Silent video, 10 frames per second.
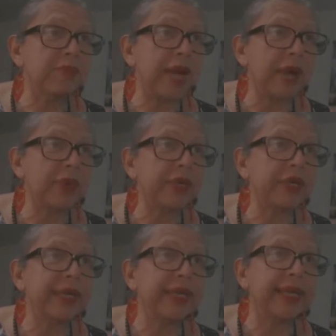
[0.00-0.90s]

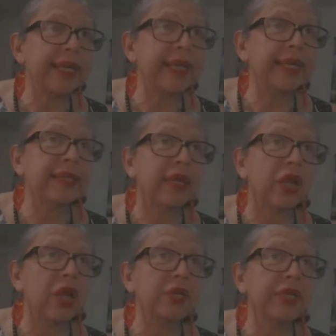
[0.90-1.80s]
power in the
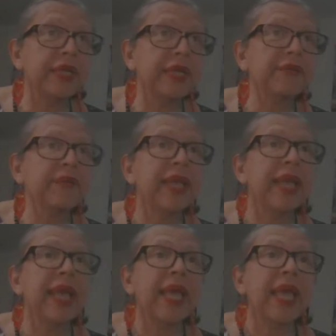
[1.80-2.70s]
colony
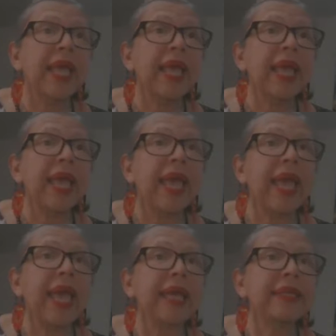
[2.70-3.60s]

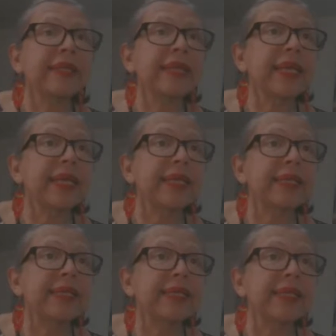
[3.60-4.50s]
and
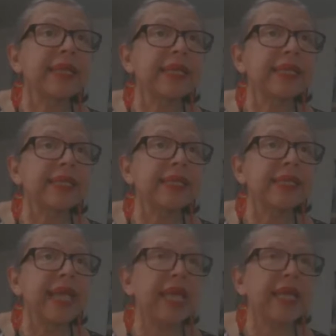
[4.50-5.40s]
in, in,
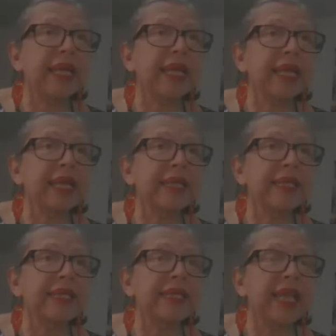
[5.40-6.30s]
state,
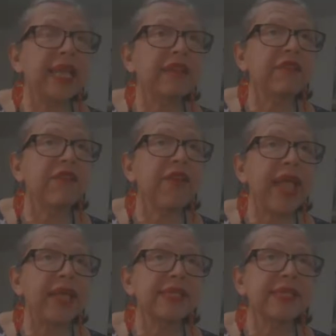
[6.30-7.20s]
in state
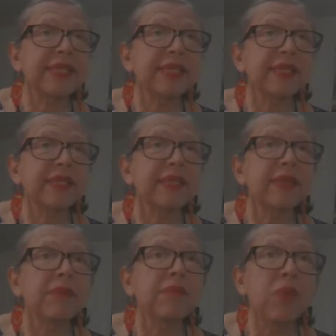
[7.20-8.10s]
France's
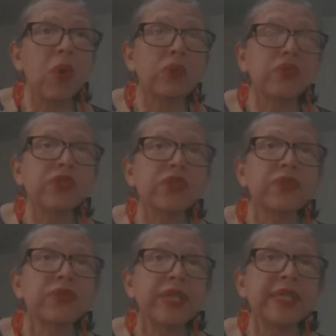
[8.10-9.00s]
most
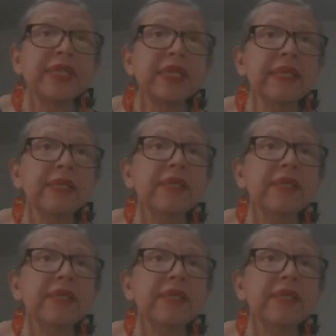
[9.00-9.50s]
recent